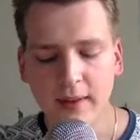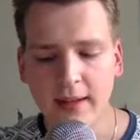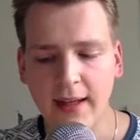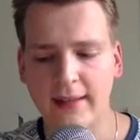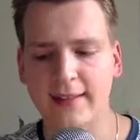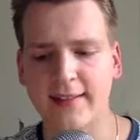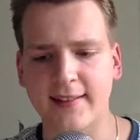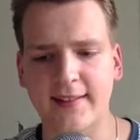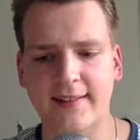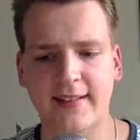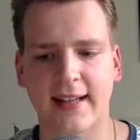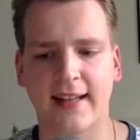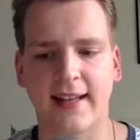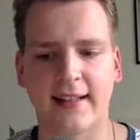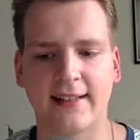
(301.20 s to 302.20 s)
And this is
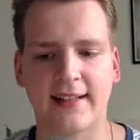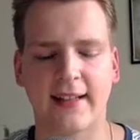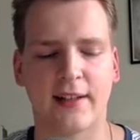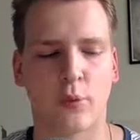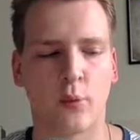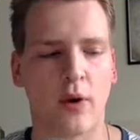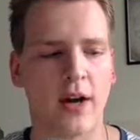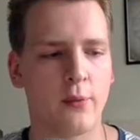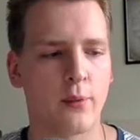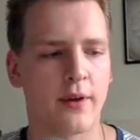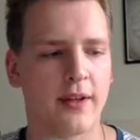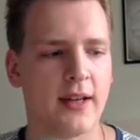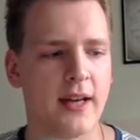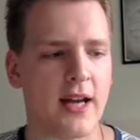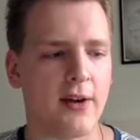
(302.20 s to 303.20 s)
exactly why
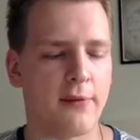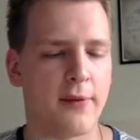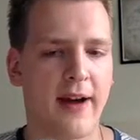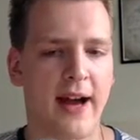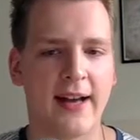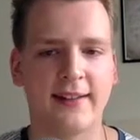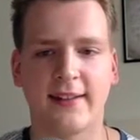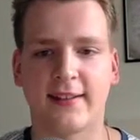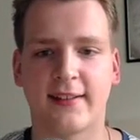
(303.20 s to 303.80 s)
we've had this